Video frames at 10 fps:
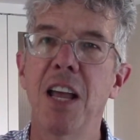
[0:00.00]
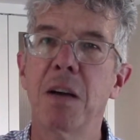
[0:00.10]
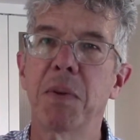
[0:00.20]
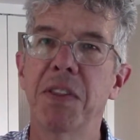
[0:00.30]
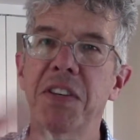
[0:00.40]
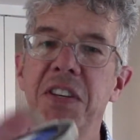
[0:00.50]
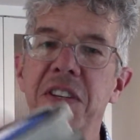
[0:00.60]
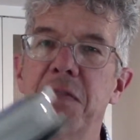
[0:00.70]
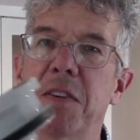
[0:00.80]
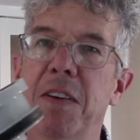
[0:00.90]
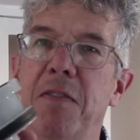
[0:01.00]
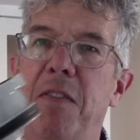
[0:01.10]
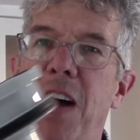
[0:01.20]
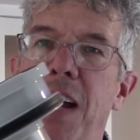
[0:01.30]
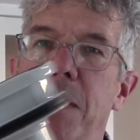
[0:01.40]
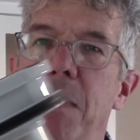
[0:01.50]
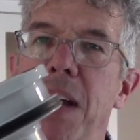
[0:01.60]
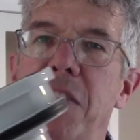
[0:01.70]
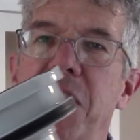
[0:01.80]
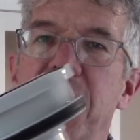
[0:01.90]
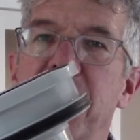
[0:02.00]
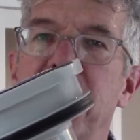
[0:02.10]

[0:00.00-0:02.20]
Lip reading: But this is a very fine mesh here.